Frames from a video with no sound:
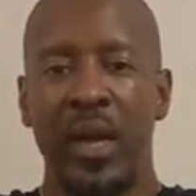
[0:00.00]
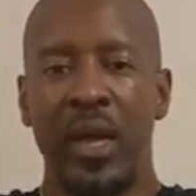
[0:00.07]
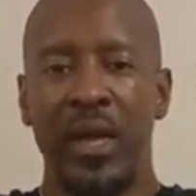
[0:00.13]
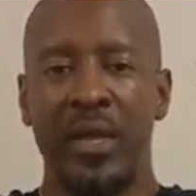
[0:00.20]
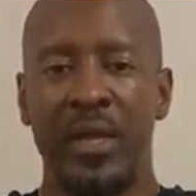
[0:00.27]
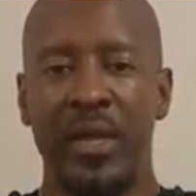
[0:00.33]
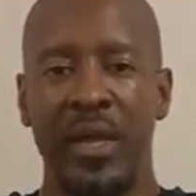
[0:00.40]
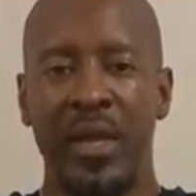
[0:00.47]

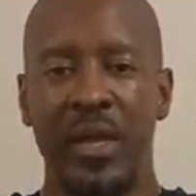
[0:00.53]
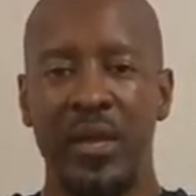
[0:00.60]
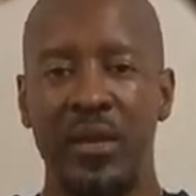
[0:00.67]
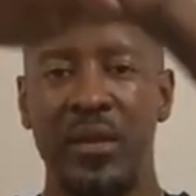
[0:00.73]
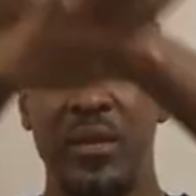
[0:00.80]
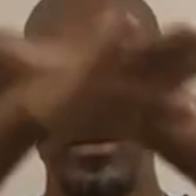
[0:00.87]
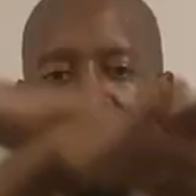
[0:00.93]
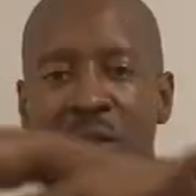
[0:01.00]
and
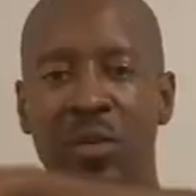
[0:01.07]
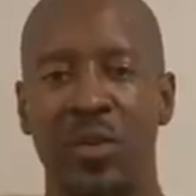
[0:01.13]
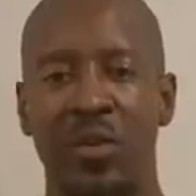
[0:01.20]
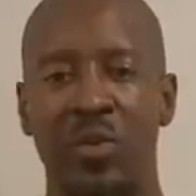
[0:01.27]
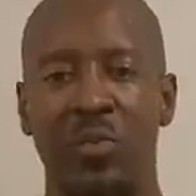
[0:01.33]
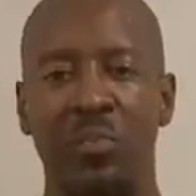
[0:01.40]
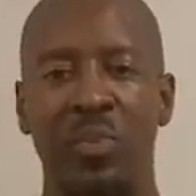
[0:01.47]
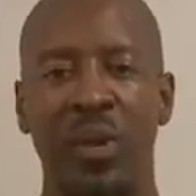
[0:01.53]
then
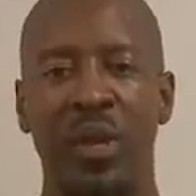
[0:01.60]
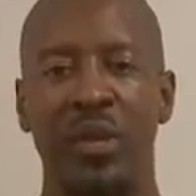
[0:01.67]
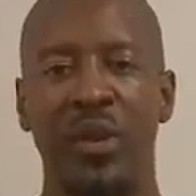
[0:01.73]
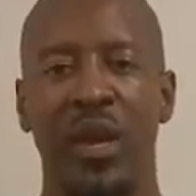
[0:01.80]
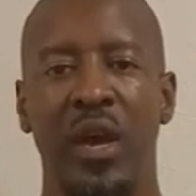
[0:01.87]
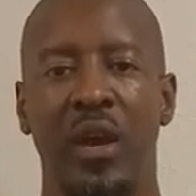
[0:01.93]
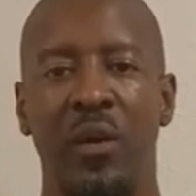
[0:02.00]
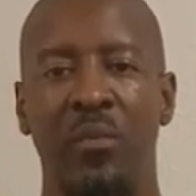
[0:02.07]
you bend
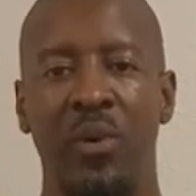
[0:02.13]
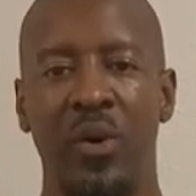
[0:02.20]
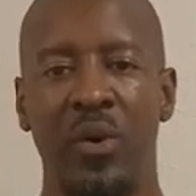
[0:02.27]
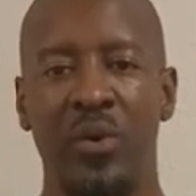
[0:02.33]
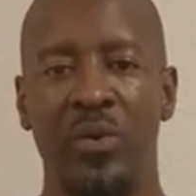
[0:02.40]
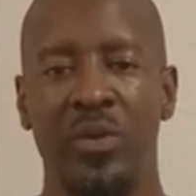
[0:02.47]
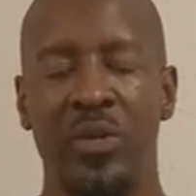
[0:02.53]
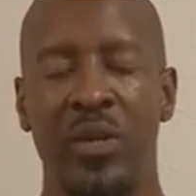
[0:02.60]
your
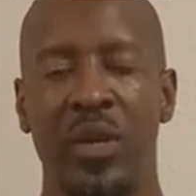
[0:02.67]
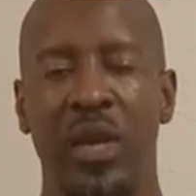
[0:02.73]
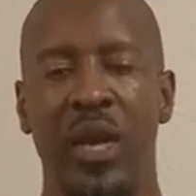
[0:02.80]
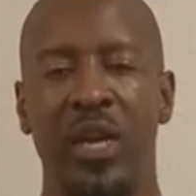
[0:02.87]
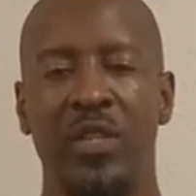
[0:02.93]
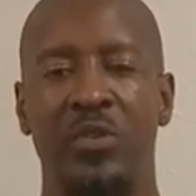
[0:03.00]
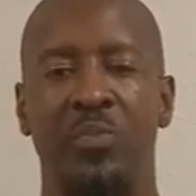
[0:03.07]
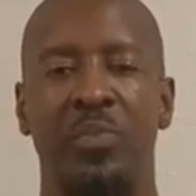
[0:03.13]
elbows
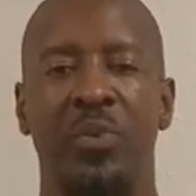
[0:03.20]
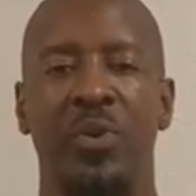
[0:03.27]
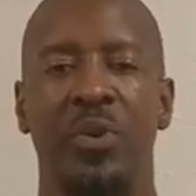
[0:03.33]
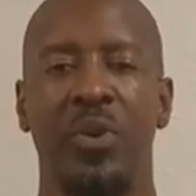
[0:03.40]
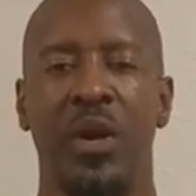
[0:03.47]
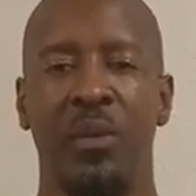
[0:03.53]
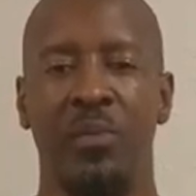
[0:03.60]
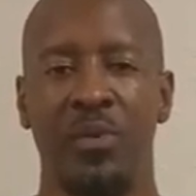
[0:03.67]
as you pull
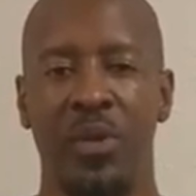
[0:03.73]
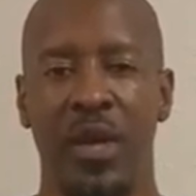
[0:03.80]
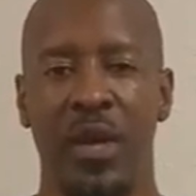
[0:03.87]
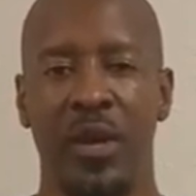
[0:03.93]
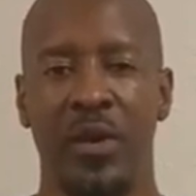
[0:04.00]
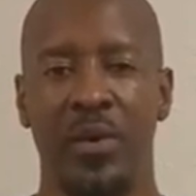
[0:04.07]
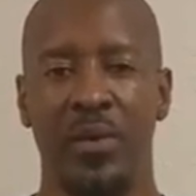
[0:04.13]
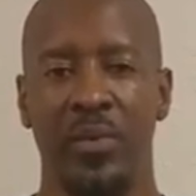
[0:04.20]
your elbow
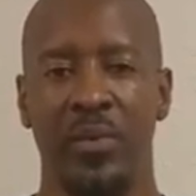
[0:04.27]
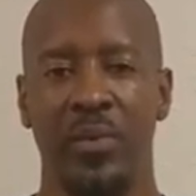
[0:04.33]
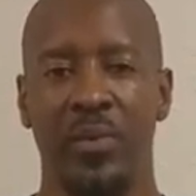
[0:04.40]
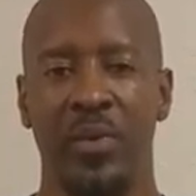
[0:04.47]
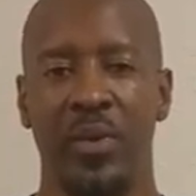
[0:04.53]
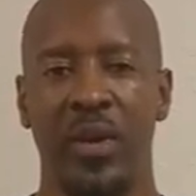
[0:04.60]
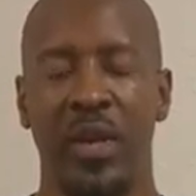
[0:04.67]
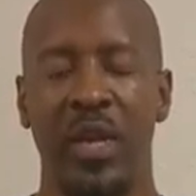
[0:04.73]
down.
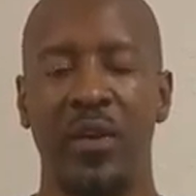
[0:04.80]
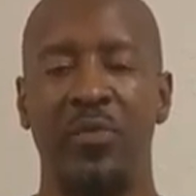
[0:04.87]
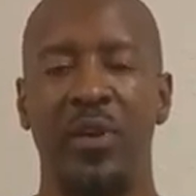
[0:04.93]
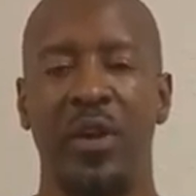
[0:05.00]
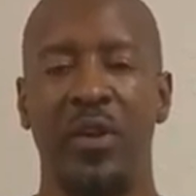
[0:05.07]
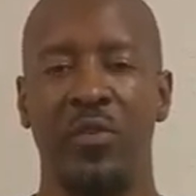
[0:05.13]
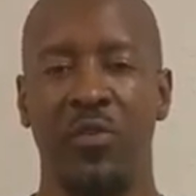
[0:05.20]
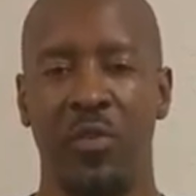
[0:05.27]
Left
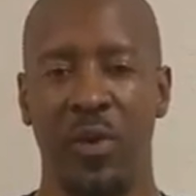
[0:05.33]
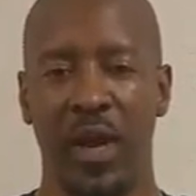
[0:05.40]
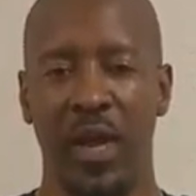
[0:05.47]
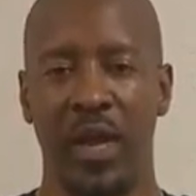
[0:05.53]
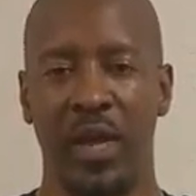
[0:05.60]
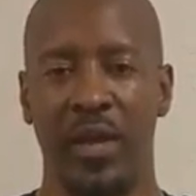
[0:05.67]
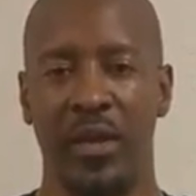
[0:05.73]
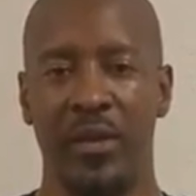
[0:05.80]
hand over right
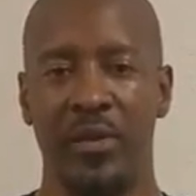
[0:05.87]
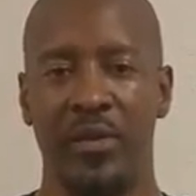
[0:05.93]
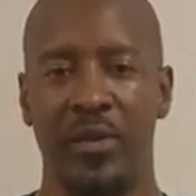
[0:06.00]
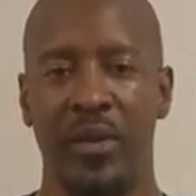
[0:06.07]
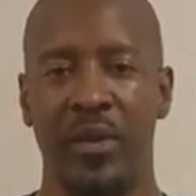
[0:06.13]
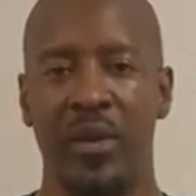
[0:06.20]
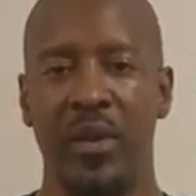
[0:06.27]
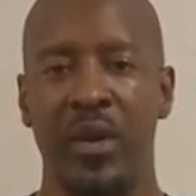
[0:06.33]
hand.
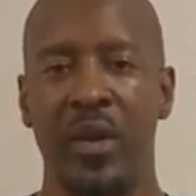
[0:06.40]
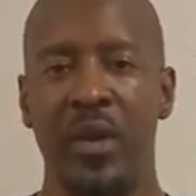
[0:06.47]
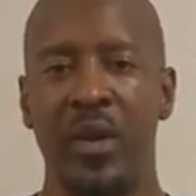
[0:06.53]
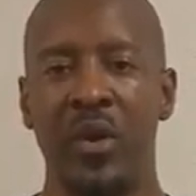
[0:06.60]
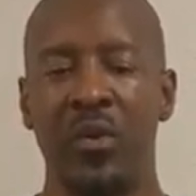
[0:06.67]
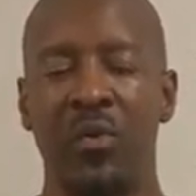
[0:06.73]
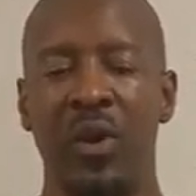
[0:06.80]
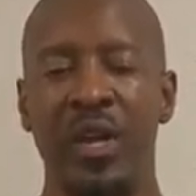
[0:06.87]

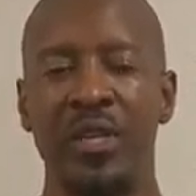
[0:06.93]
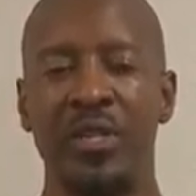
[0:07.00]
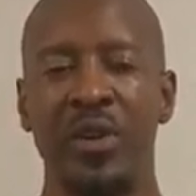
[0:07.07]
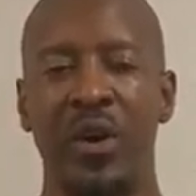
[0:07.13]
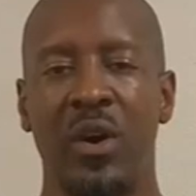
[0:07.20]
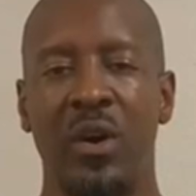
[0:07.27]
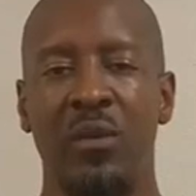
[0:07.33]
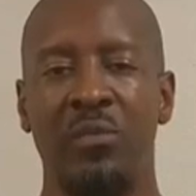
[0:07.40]
Raise
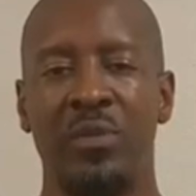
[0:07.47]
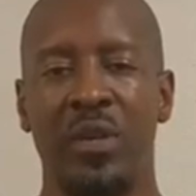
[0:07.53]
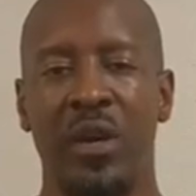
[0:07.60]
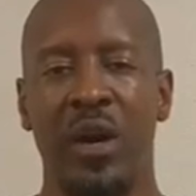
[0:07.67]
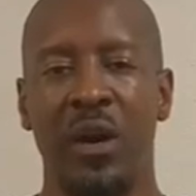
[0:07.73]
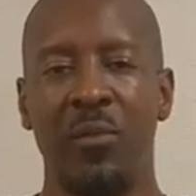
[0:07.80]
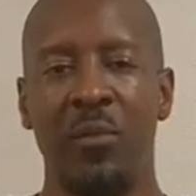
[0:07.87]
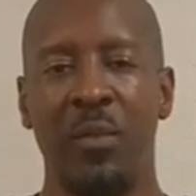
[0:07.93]
your arms
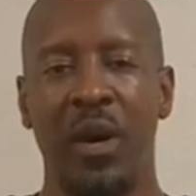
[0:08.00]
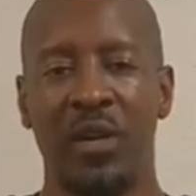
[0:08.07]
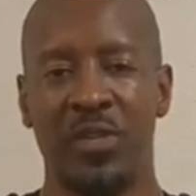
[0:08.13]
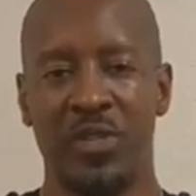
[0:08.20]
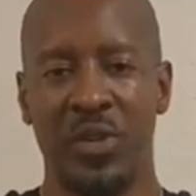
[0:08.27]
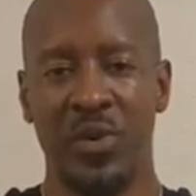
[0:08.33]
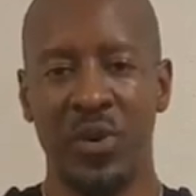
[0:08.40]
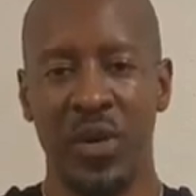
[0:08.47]
up
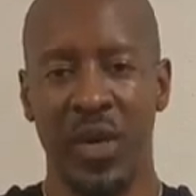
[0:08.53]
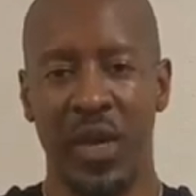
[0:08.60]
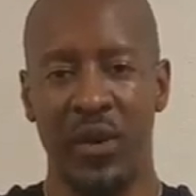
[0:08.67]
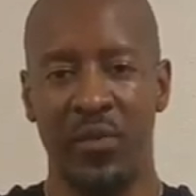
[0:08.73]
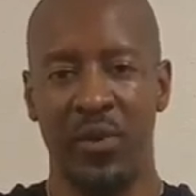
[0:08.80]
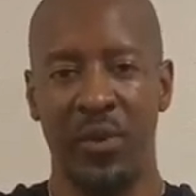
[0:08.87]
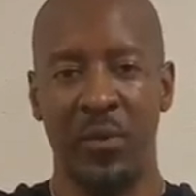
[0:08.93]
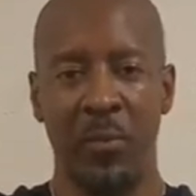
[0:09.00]
about shoulder
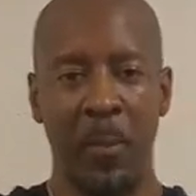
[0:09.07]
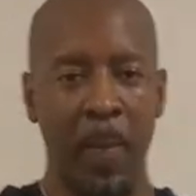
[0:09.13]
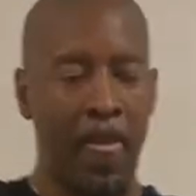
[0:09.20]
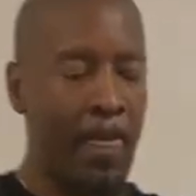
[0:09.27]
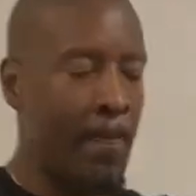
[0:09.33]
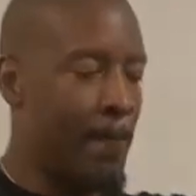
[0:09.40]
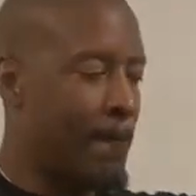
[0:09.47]
level,